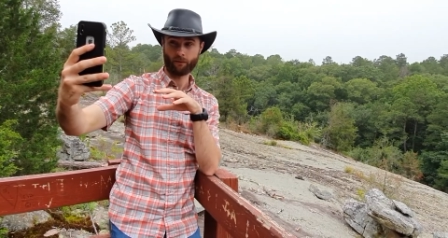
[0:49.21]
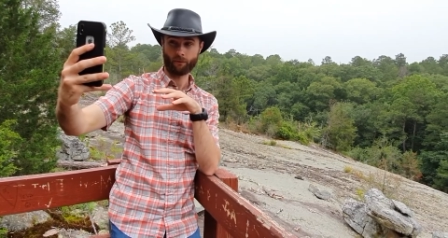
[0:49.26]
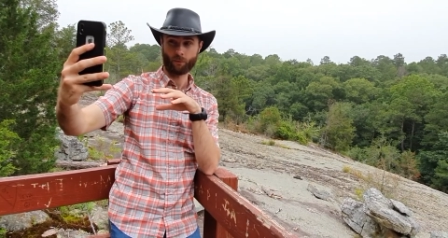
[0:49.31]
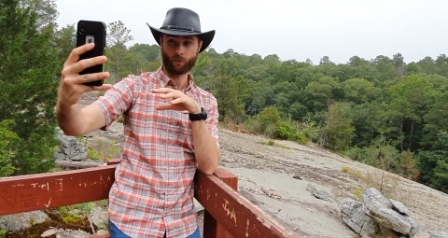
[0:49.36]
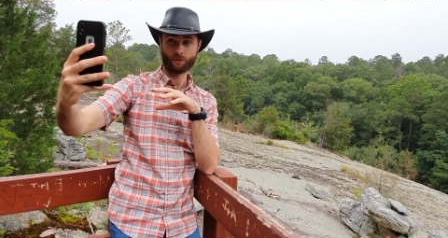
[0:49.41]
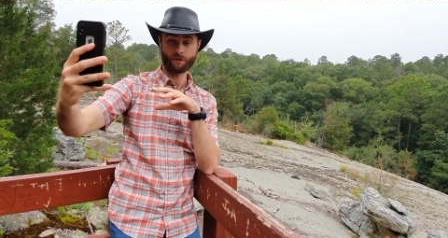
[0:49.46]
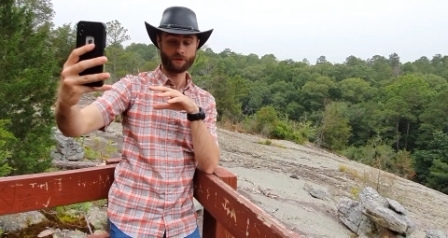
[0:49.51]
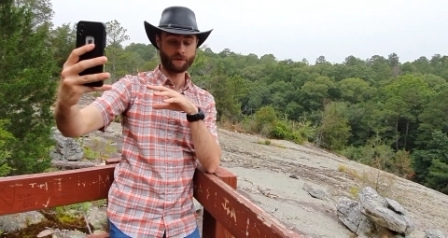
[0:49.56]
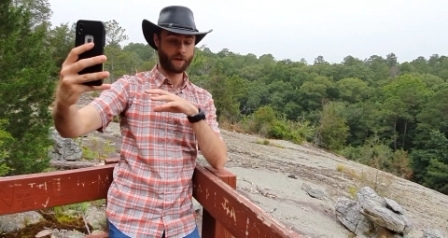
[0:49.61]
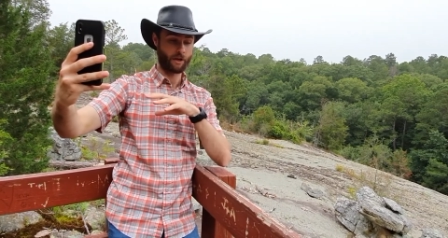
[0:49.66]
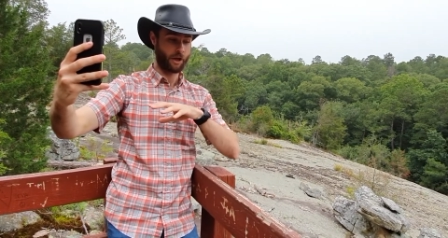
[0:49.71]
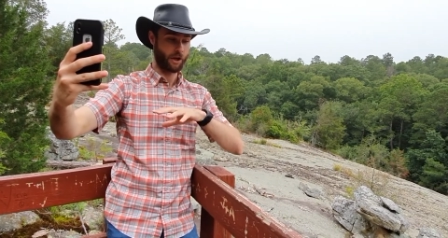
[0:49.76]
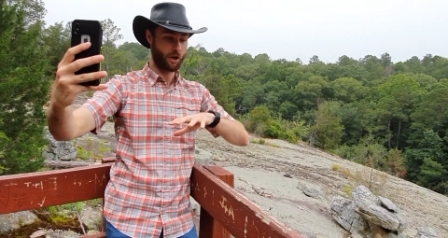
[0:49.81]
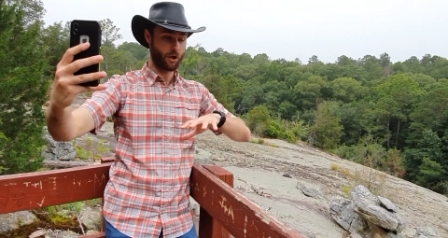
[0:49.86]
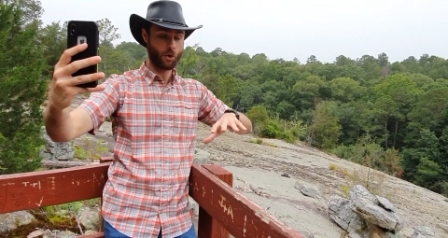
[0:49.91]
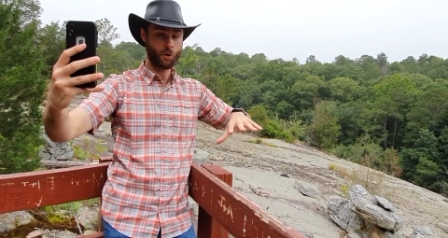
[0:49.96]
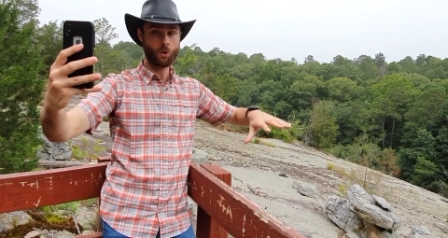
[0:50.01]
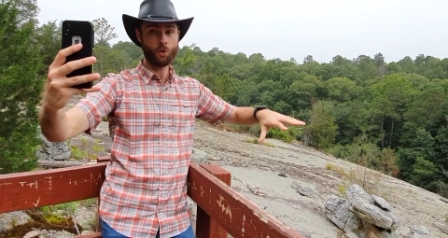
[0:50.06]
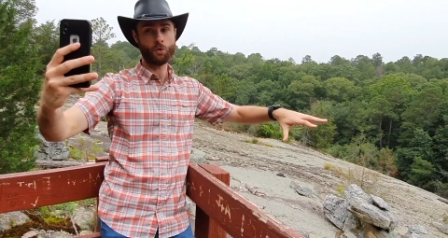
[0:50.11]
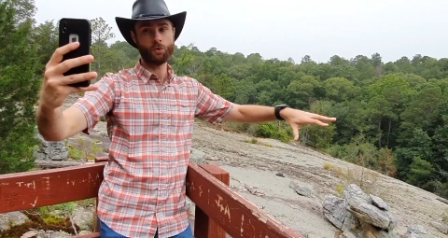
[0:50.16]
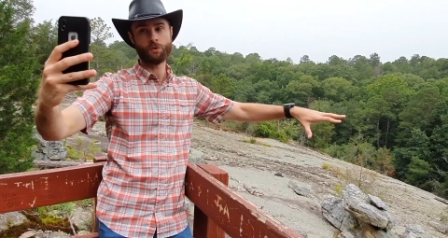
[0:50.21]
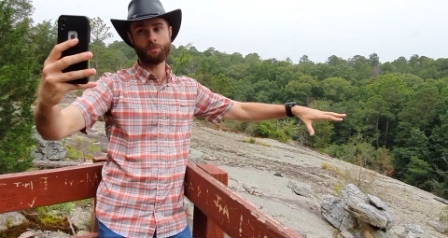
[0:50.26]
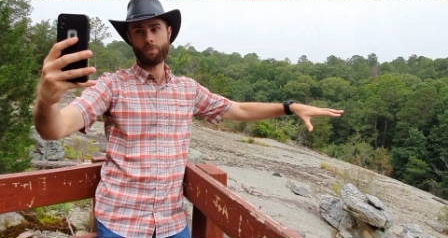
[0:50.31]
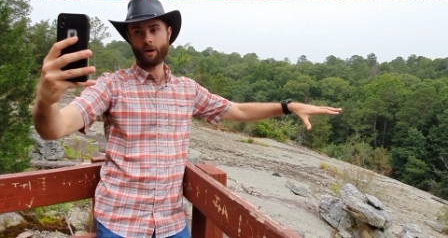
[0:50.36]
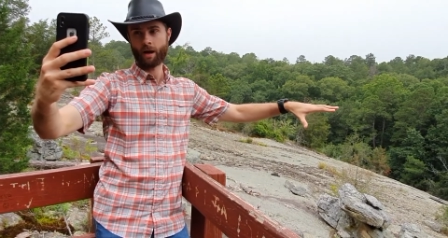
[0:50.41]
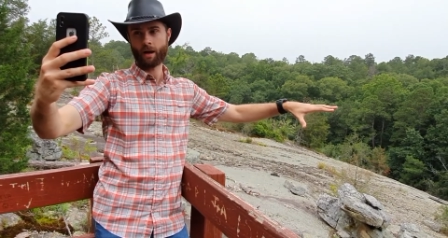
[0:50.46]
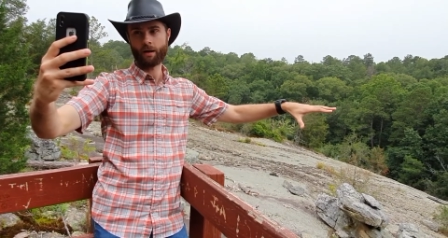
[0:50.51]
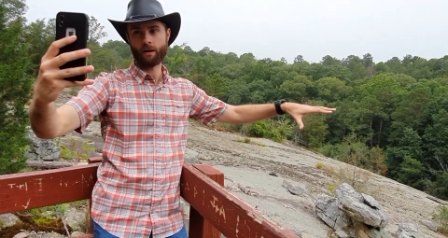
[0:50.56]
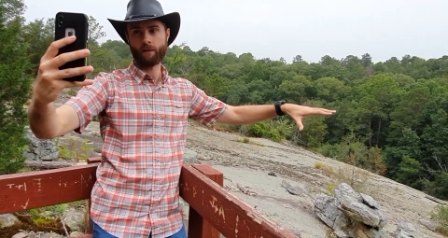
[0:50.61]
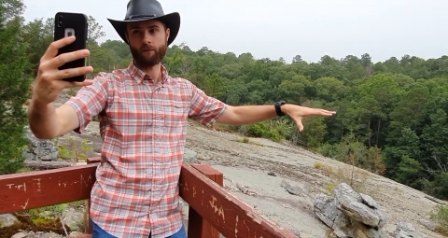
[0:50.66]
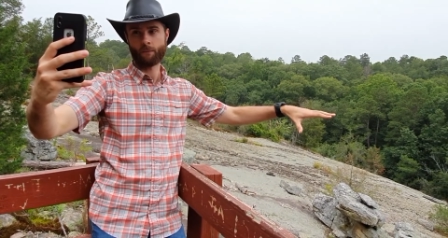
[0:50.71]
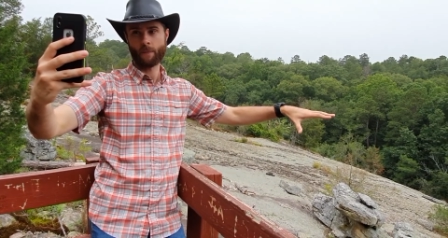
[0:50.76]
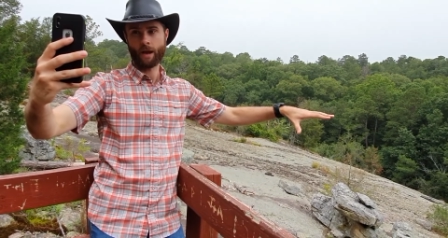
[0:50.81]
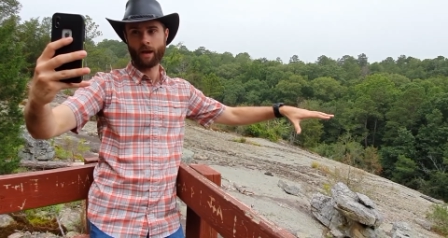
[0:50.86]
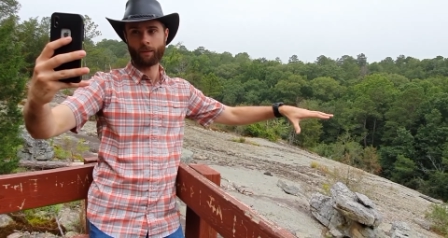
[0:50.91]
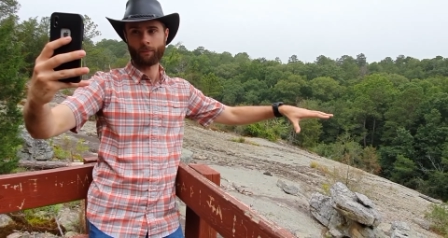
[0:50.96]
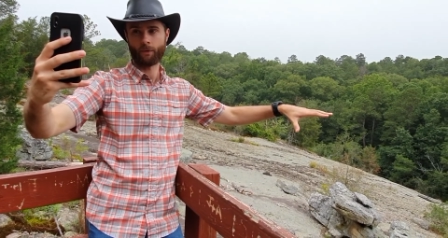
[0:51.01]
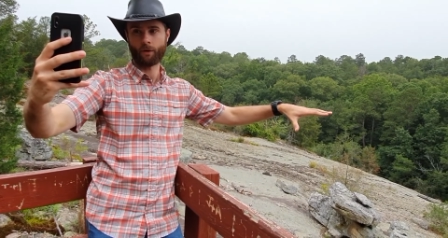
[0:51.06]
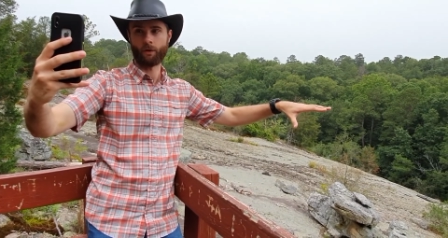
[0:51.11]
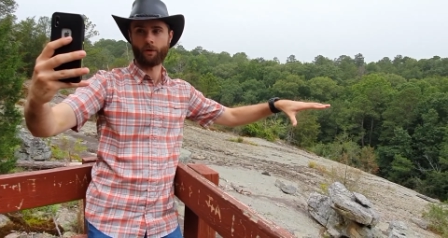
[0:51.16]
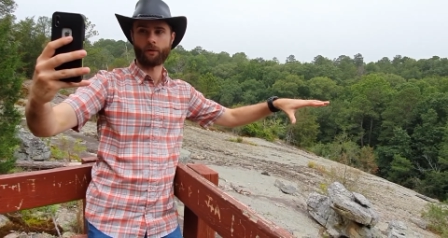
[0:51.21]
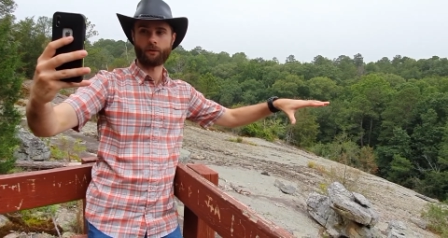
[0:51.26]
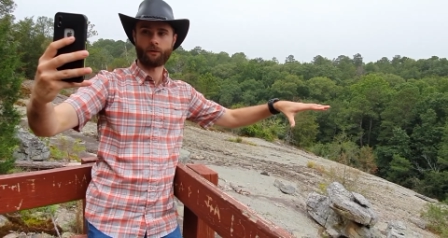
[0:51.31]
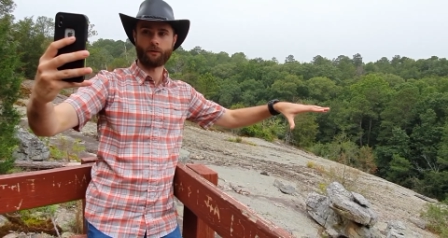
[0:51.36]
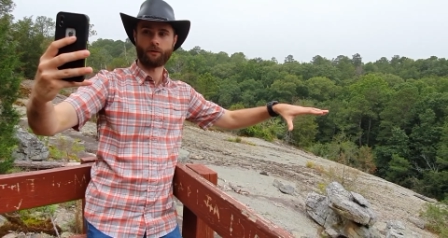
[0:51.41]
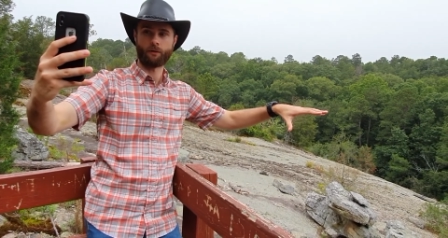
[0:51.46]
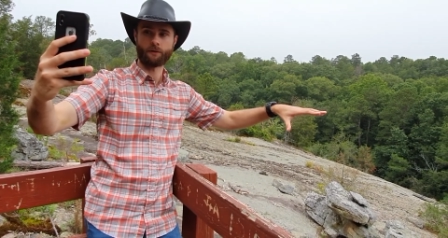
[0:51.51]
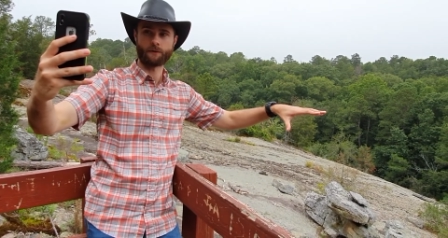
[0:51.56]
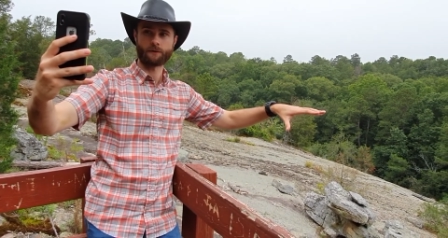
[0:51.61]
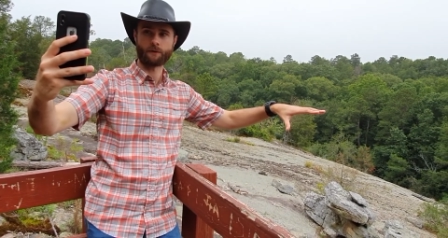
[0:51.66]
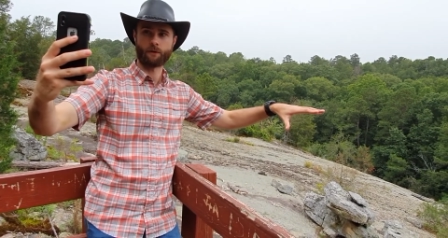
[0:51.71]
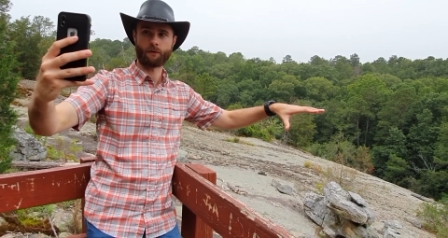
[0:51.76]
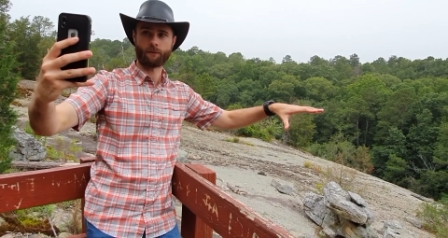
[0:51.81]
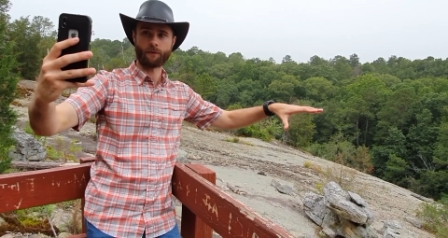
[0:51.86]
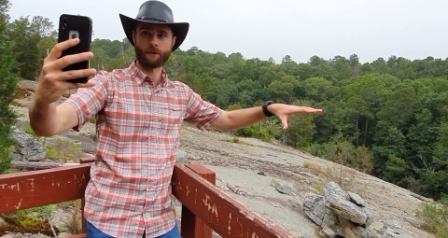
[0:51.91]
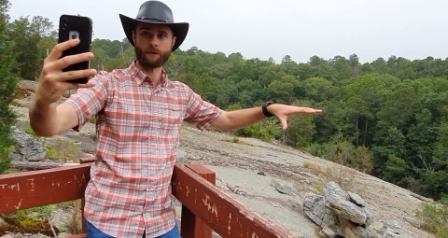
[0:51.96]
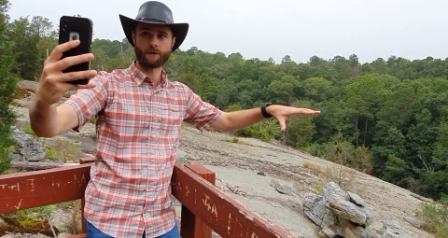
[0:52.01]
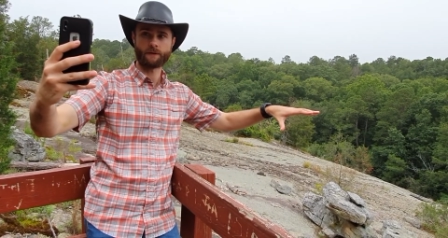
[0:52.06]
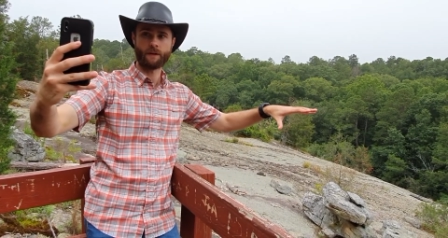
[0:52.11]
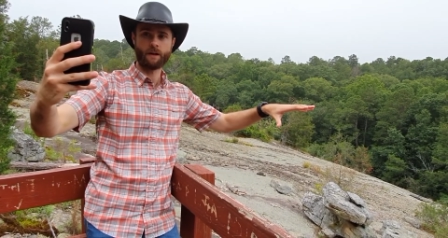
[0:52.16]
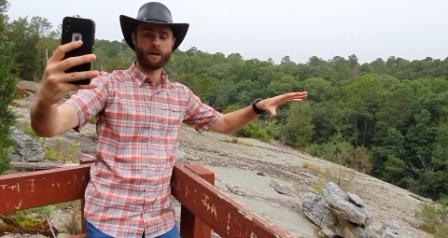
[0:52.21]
which is a huge body of magma under their surface,